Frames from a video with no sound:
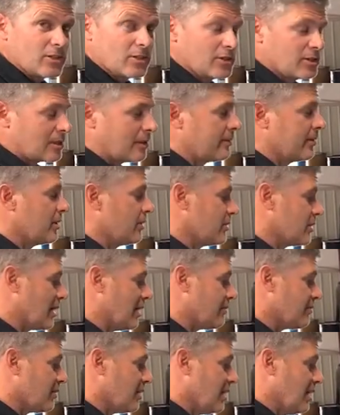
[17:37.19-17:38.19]
in some of their
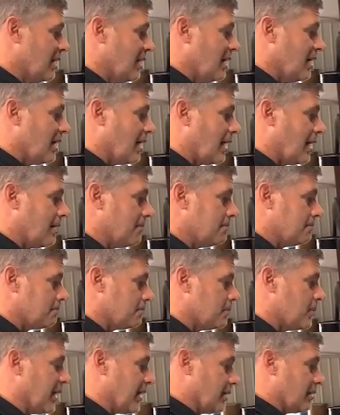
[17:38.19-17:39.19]
stuff,
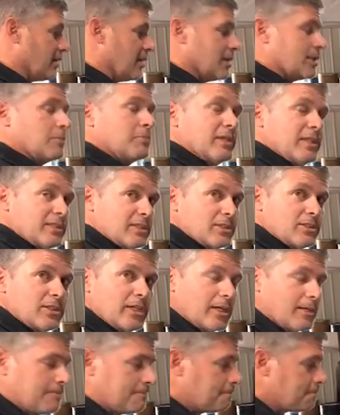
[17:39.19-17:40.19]
but it's a place to
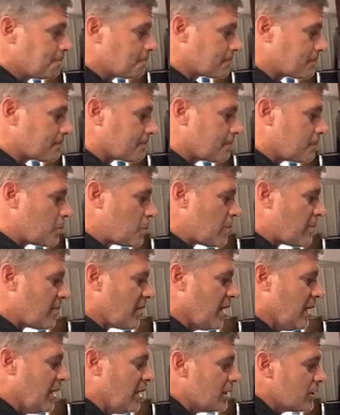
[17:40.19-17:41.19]
start.
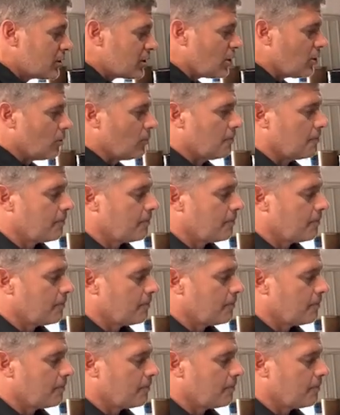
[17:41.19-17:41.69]
So